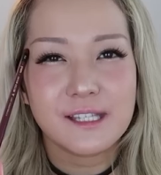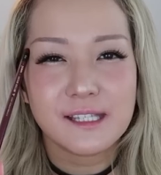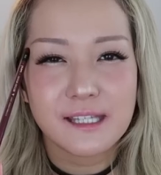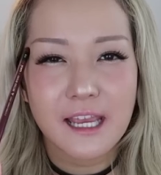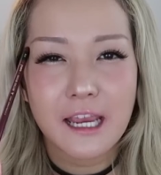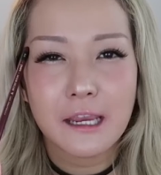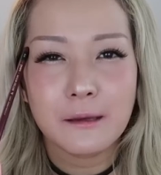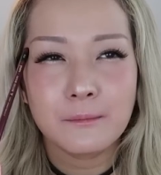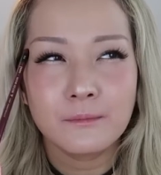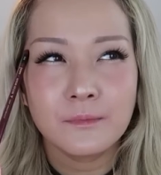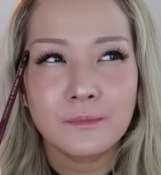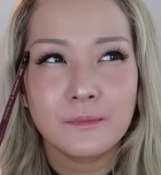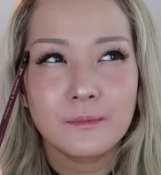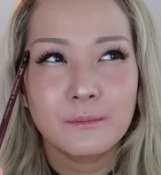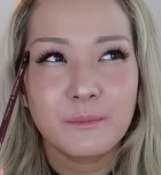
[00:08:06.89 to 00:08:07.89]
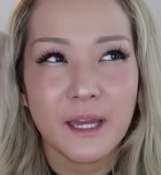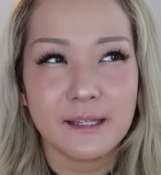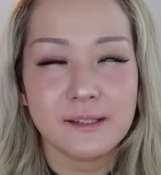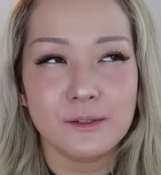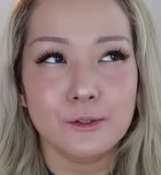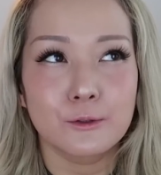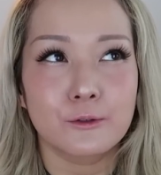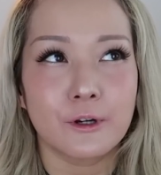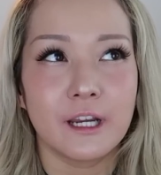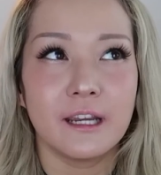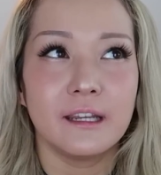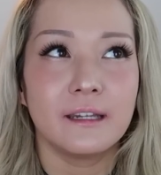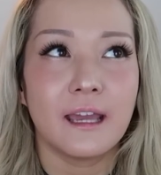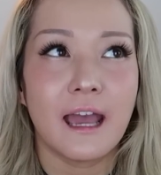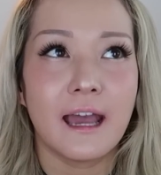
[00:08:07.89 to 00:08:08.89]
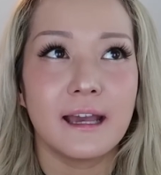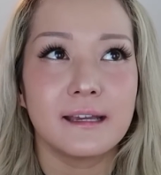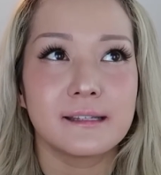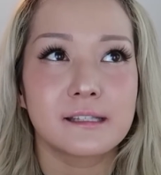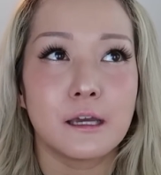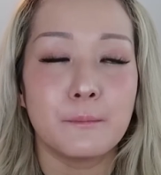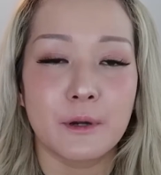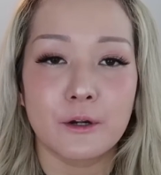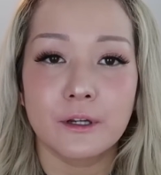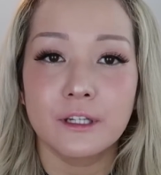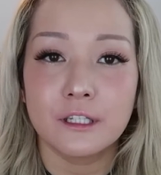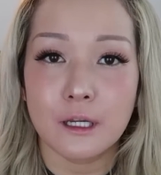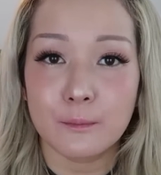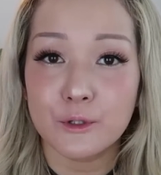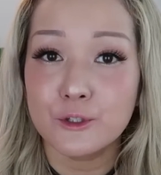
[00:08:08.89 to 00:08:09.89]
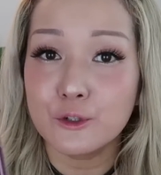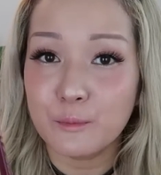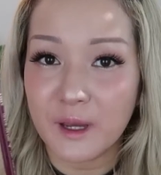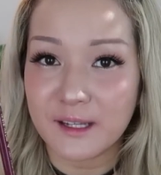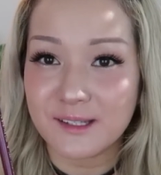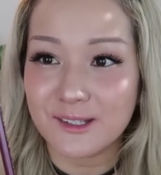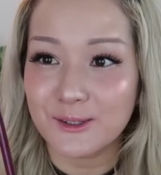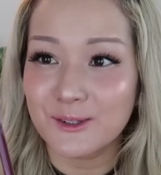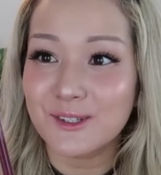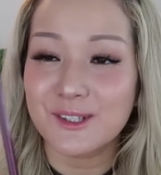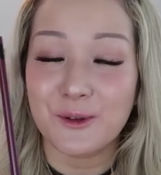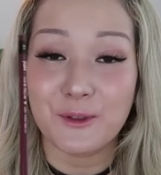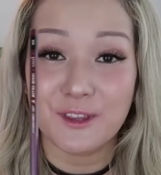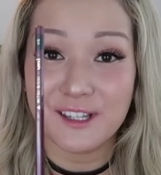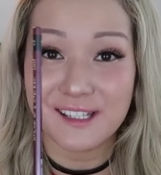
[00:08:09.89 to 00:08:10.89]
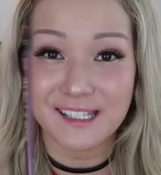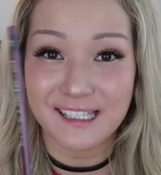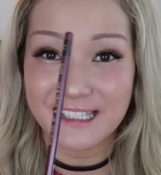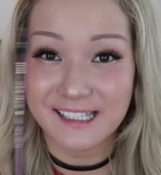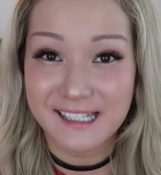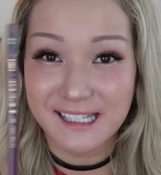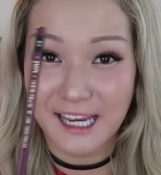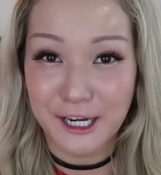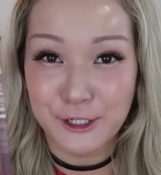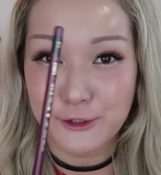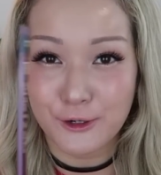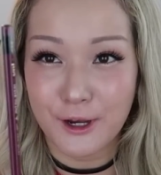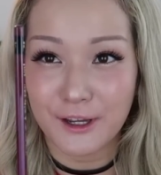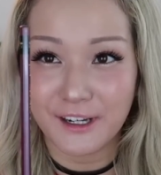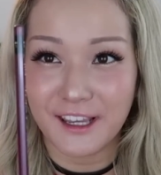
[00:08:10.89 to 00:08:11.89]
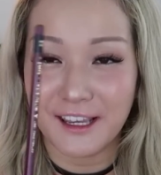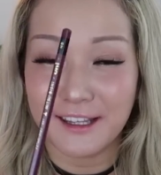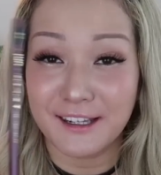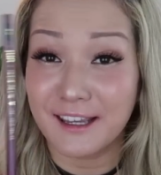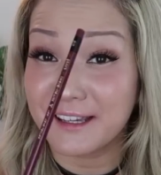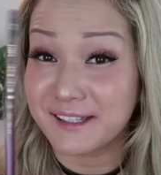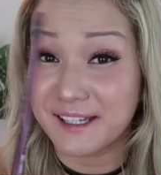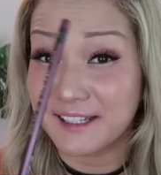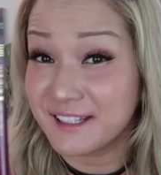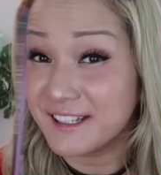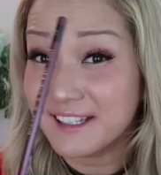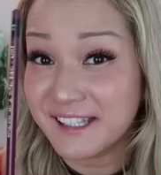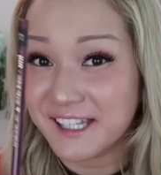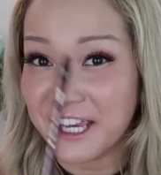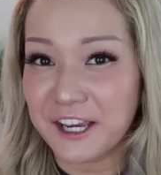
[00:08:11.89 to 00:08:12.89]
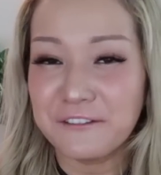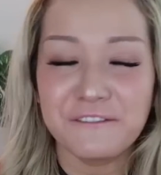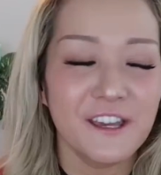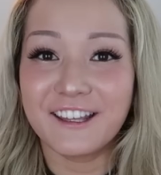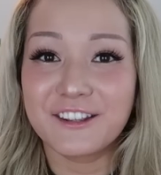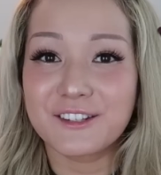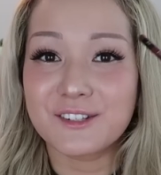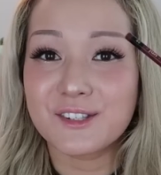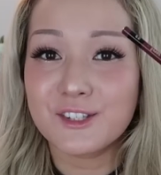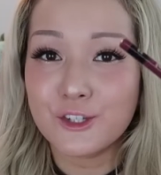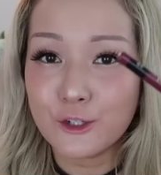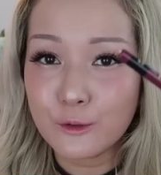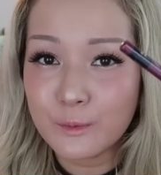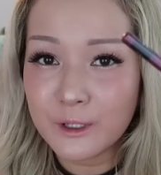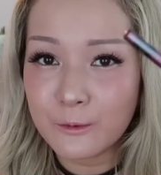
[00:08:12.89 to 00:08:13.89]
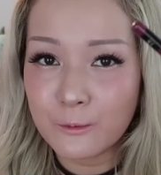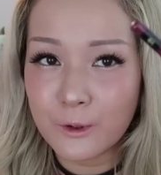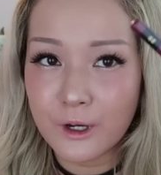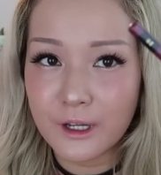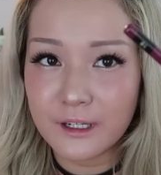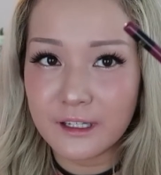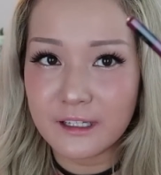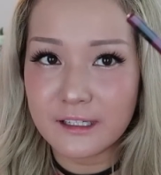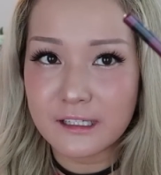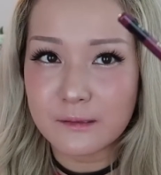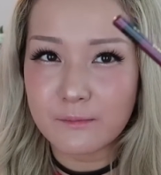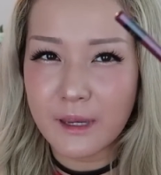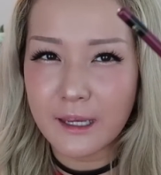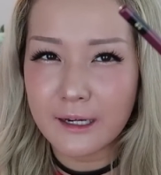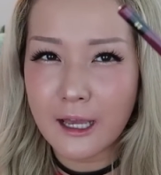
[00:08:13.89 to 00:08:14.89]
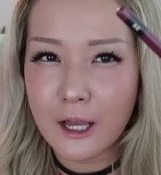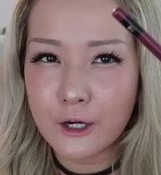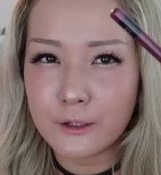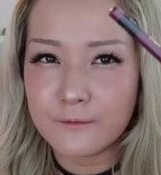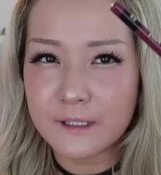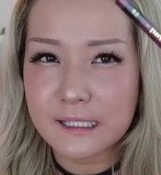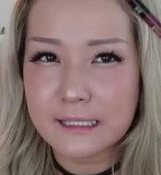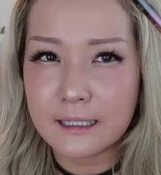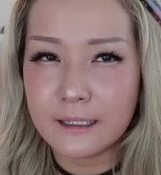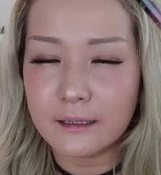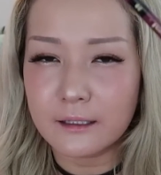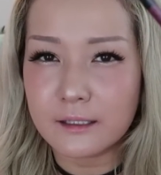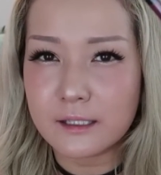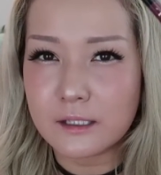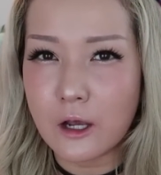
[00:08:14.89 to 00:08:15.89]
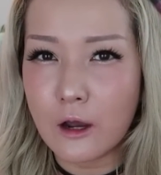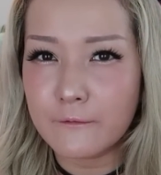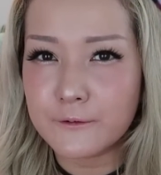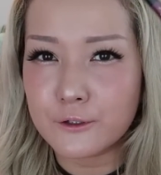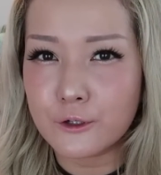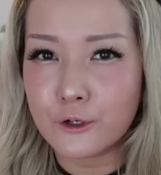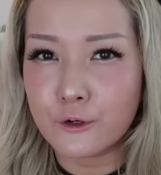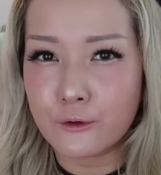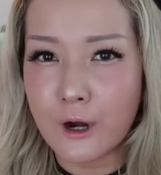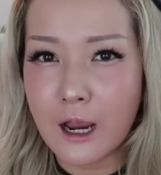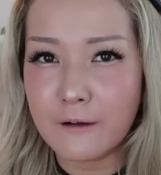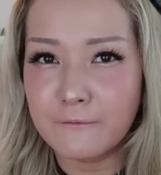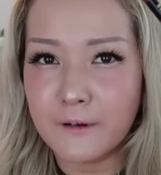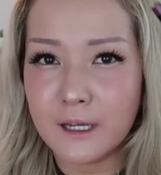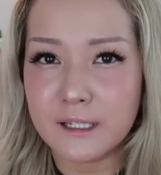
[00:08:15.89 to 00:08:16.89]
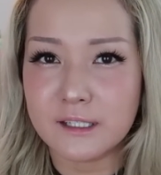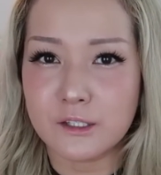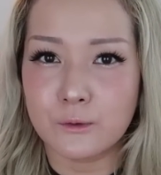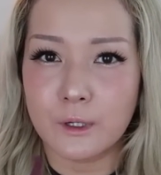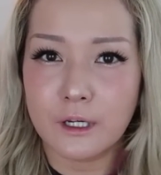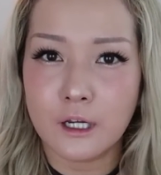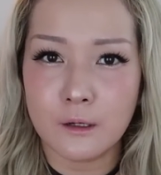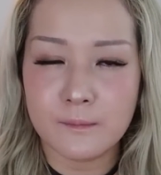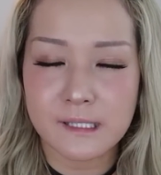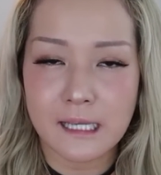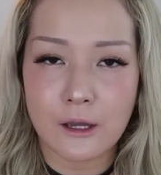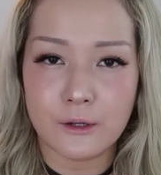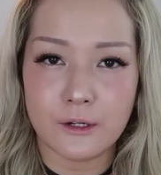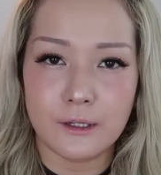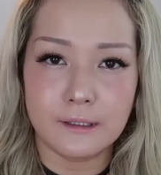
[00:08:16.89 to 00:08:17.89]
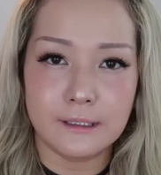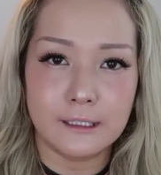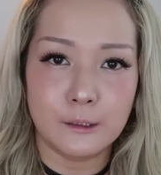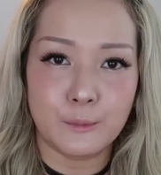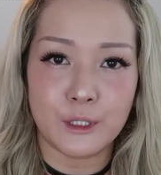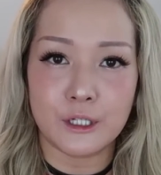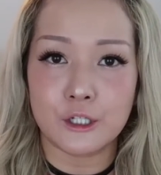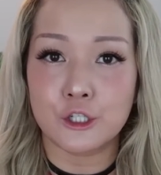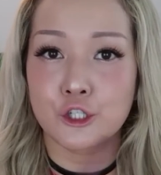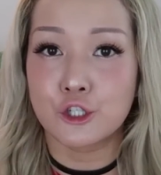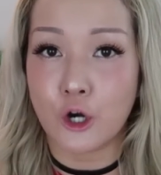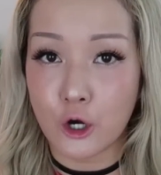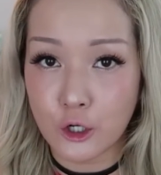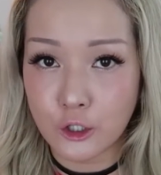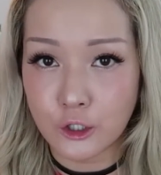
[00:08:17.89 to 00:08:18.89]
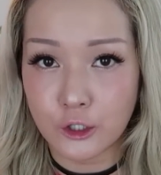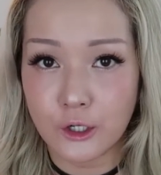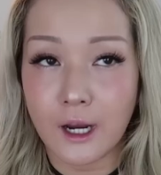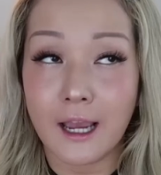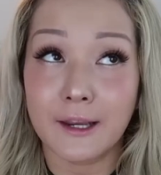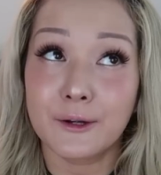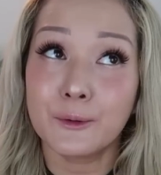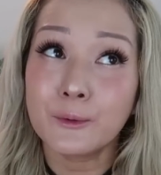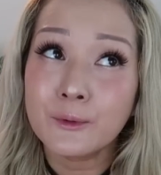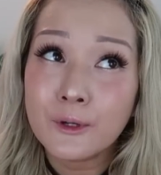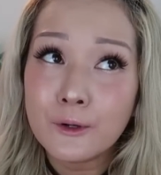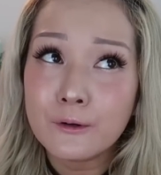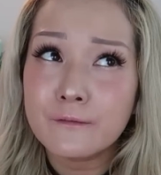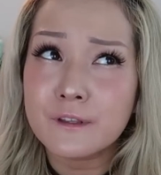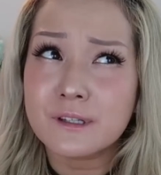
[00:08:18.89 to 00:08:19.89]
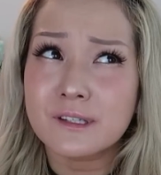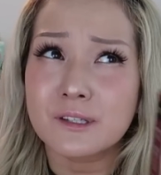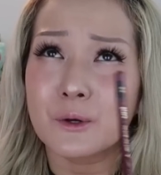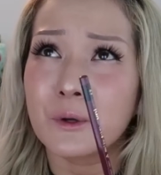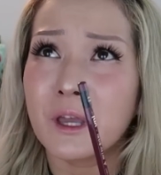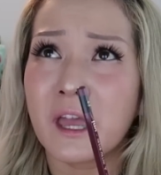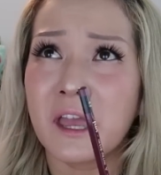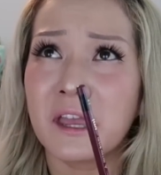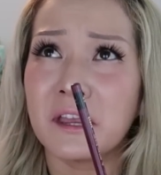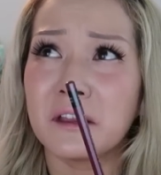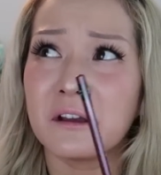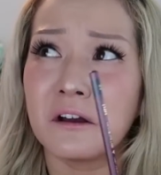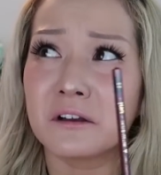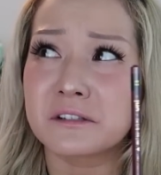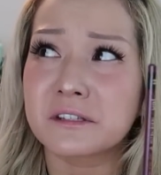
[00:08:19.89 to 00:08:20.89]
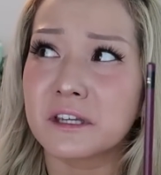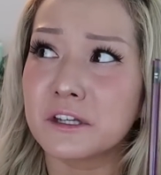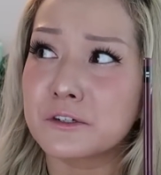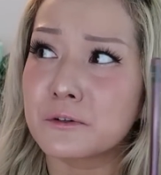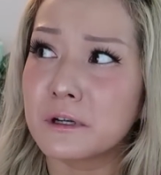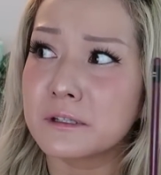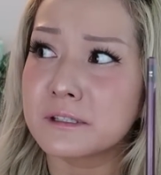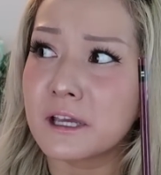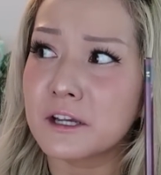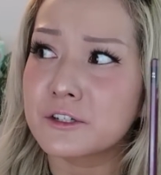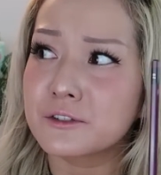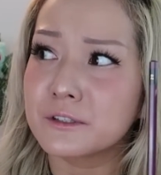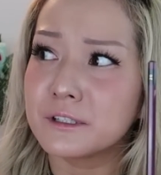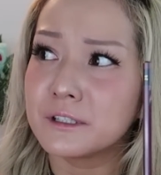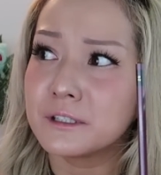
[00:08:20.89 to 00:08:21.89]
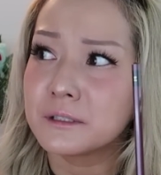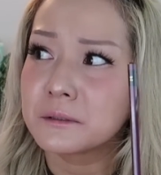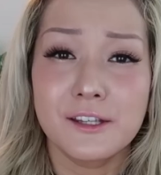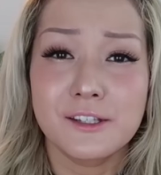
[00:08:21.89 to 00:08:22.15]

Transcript: the same pencil grade as American number two pencils. So this is Scantron and SAT Safe. And this 2B one is made out of a slightly softer graphite, so it comes out a little bit darker. I don't know if this is okay on Scantrons actually.